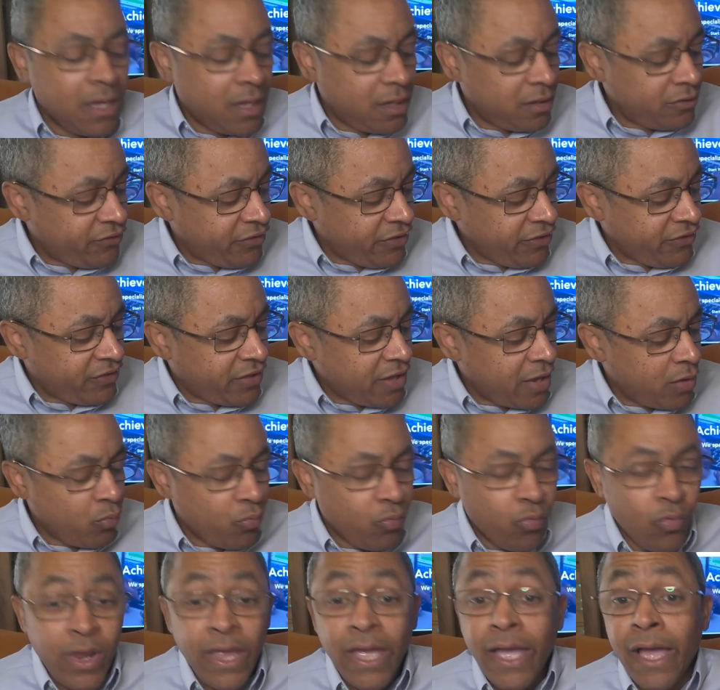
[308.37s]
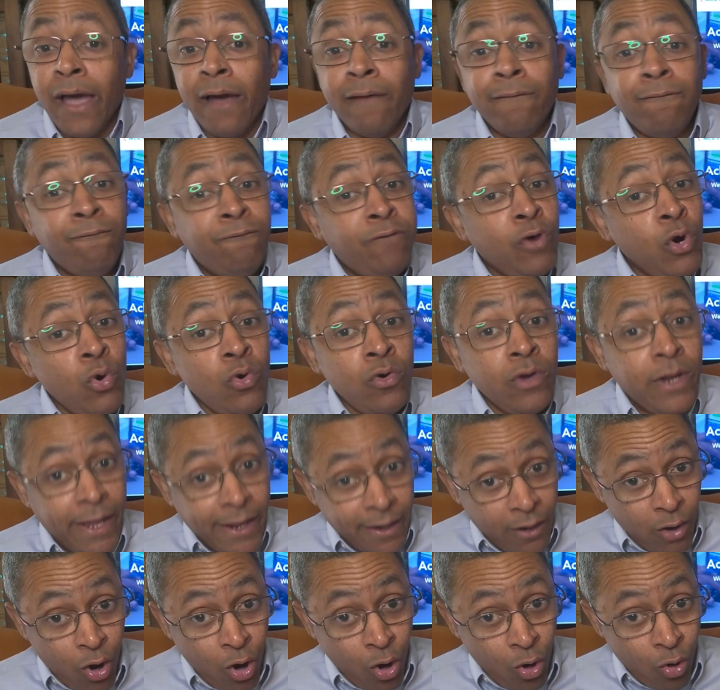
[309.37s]
And she said, we got food
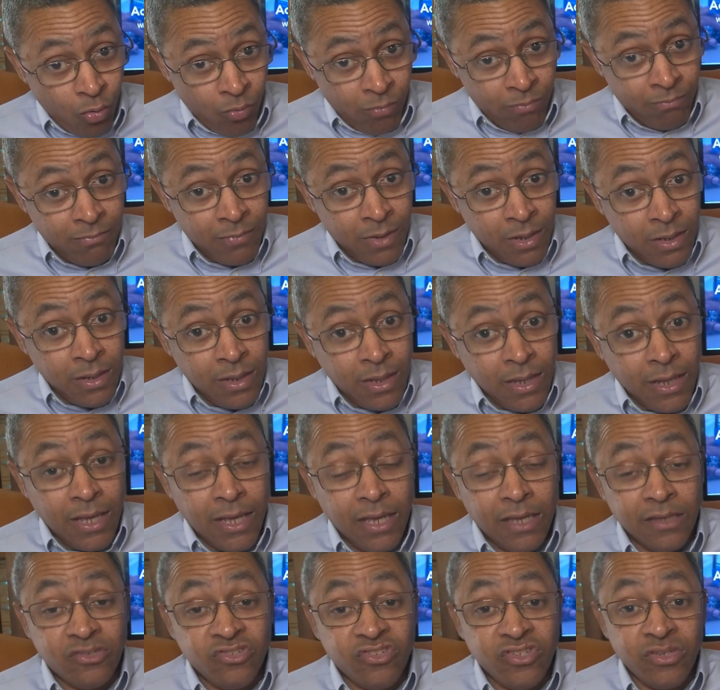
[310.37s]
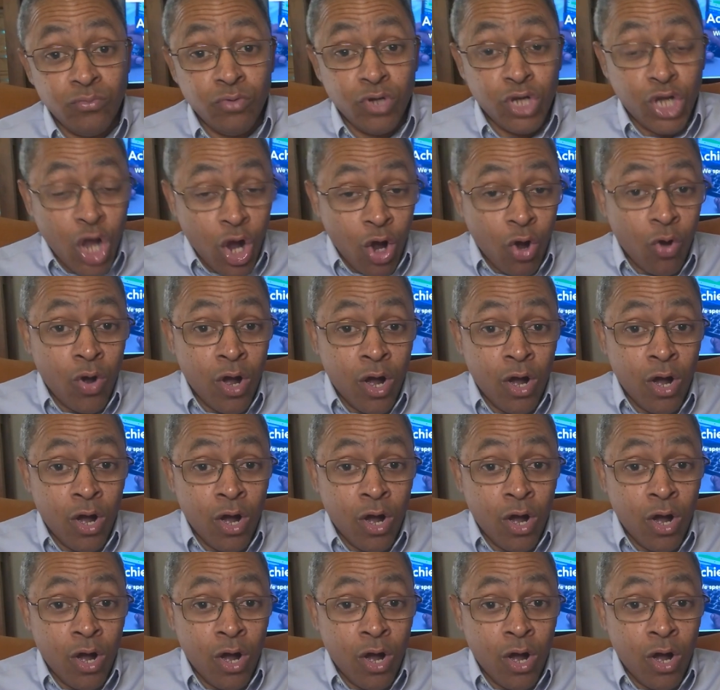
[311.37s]
at home. And she would go